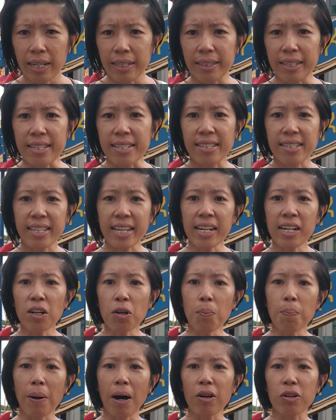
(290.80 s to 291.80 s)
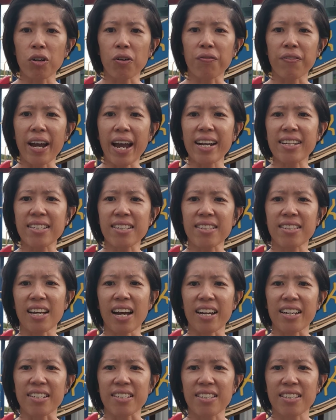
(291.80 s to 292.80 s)
this single bout of
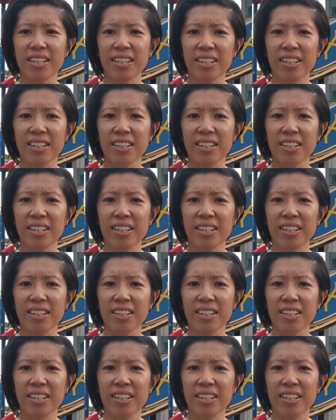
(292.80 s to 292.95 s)
exercise